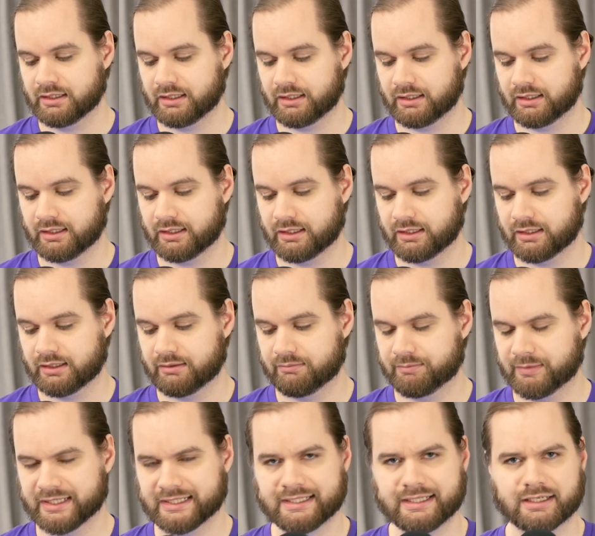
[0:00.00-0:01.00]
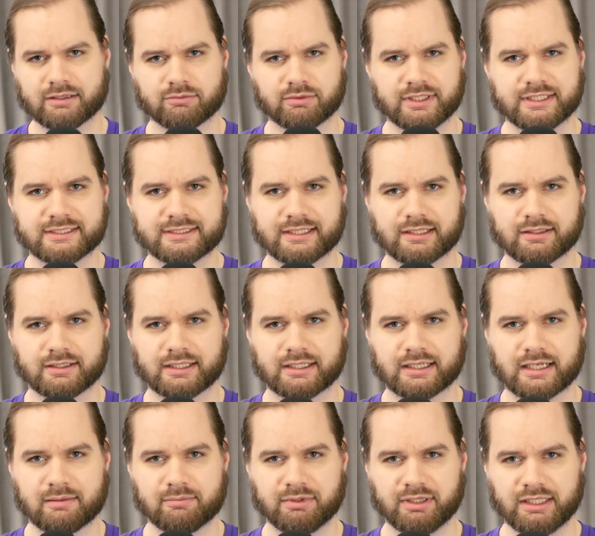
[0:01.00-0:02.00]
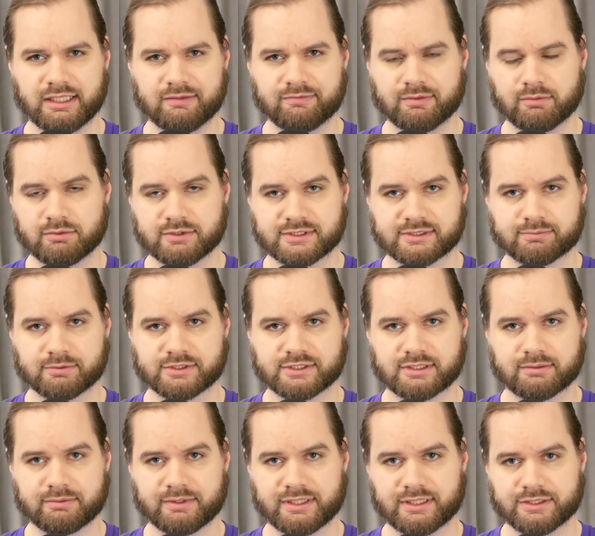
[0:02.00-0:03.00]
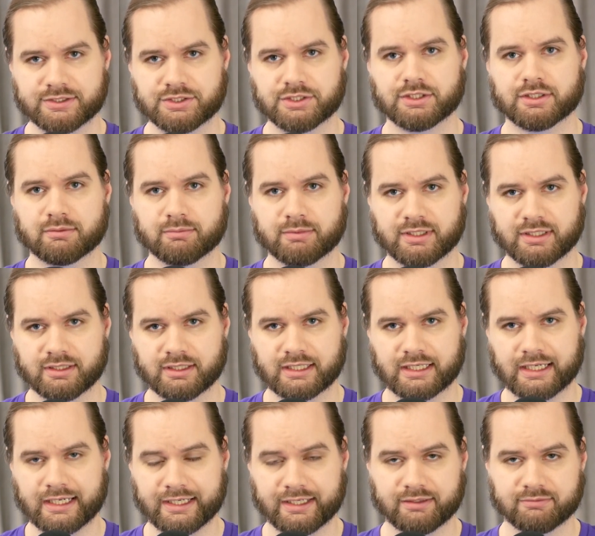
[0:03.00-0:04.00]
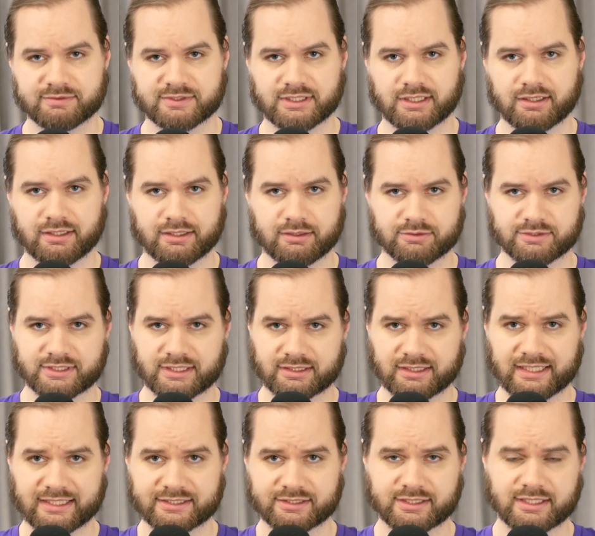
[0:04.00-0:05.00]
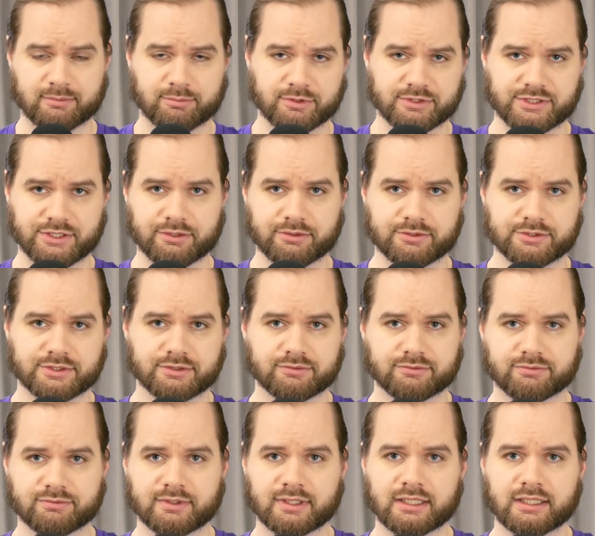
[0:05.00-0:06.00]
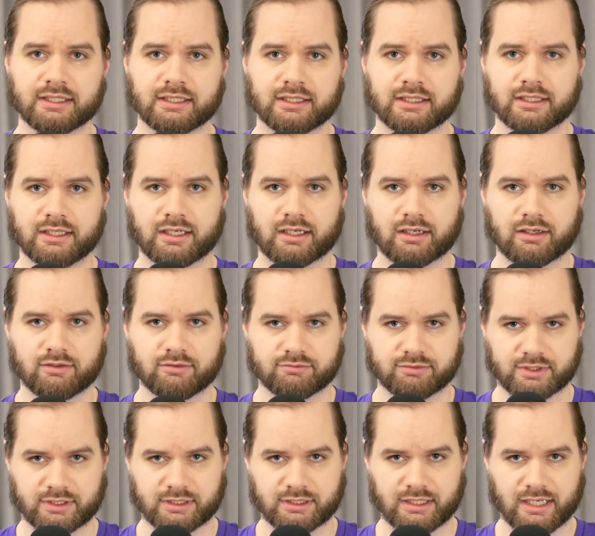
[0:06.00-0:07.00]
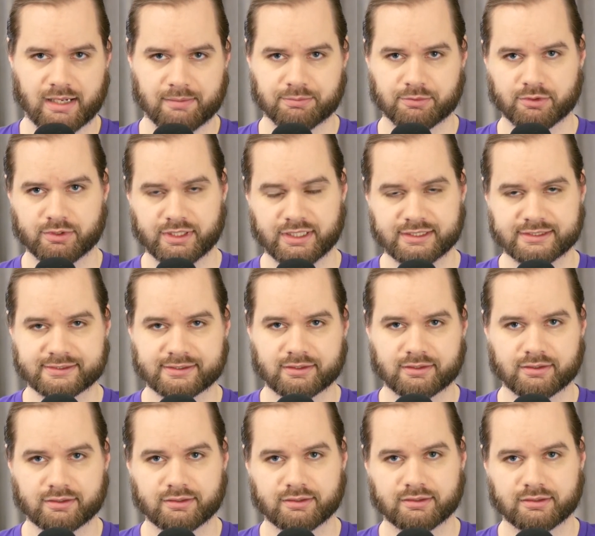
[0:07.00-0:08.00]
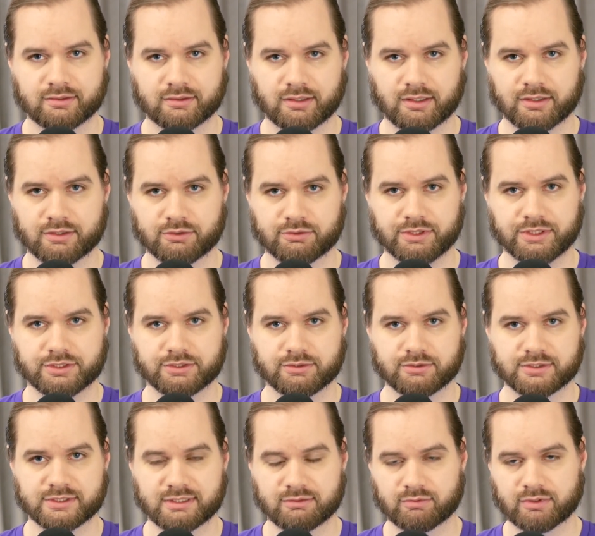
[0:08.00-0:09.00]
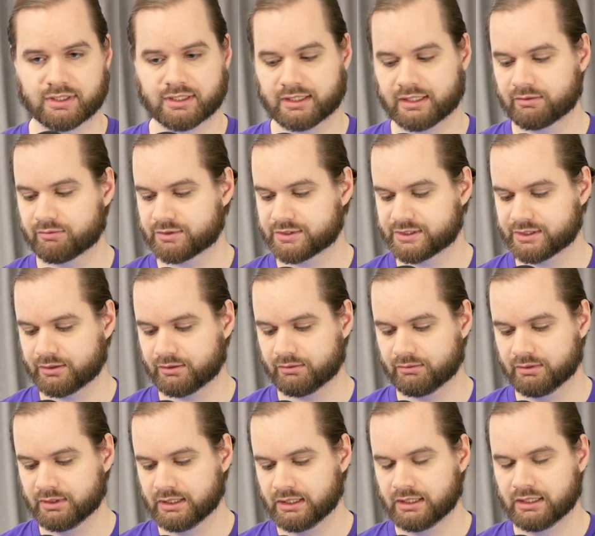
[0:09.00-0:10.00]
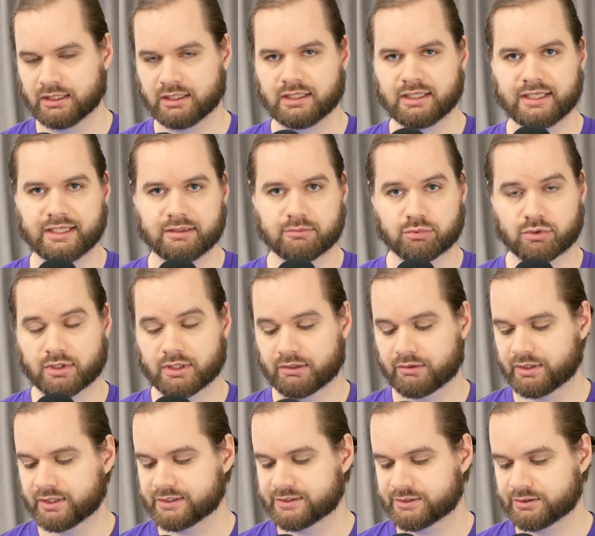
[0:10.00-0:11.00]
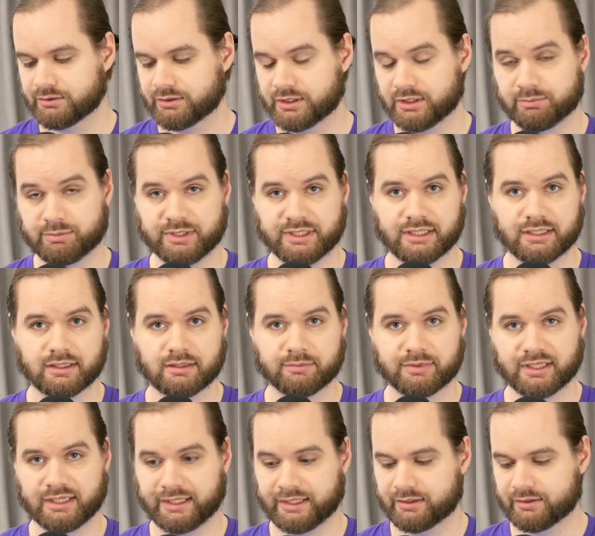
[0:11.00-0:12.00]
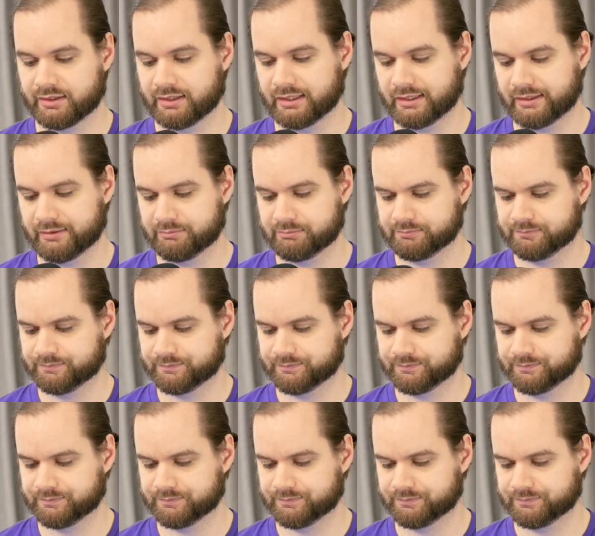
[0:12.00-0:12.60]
I didn't get a release date on that. I believe it was supposed to be this year, but I saw that there was like the last couple tiers of upgrades on creatures and whatnot were still in progress, so it could be a bit later than that.